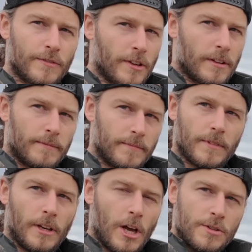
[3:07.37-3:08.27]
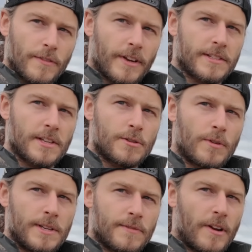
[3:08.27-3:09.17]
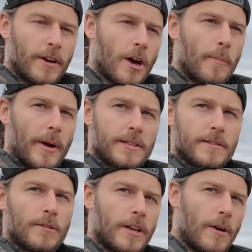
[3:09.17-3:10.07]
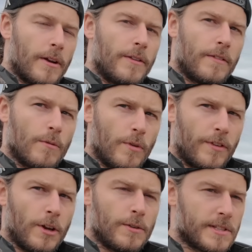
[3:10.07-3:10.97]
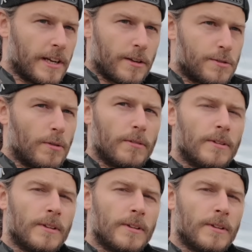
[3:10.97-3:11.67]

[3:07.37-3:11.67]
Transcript: You've got loads of accessories, very compact. You carry it with you. It's like a tool.